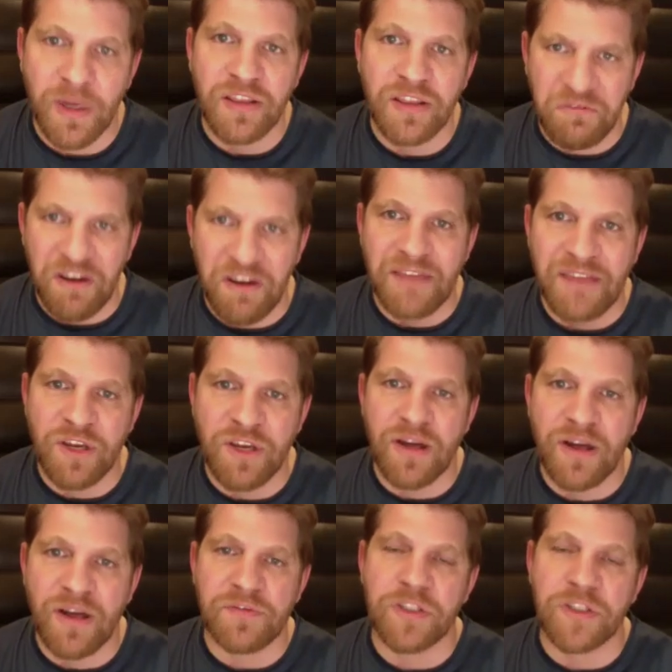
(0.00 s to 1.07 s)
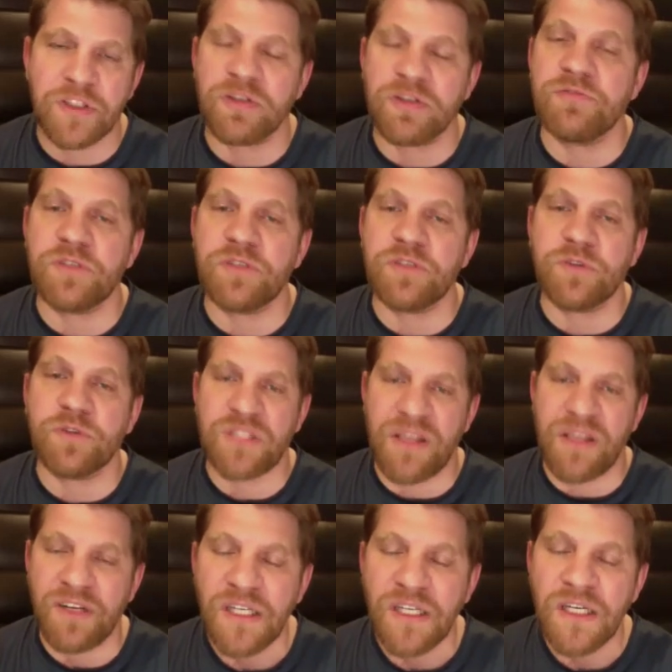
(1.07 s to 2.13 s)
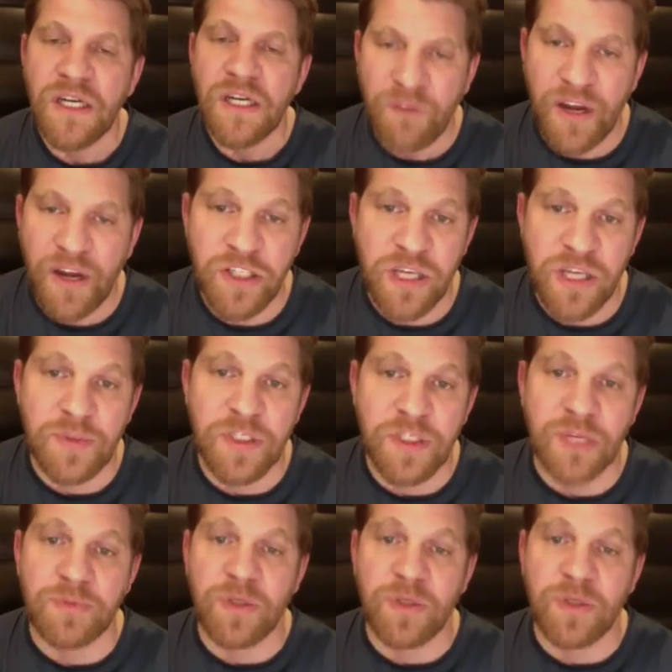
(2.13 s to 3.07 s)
the 5-year anniversary of 247 Fighting Championship.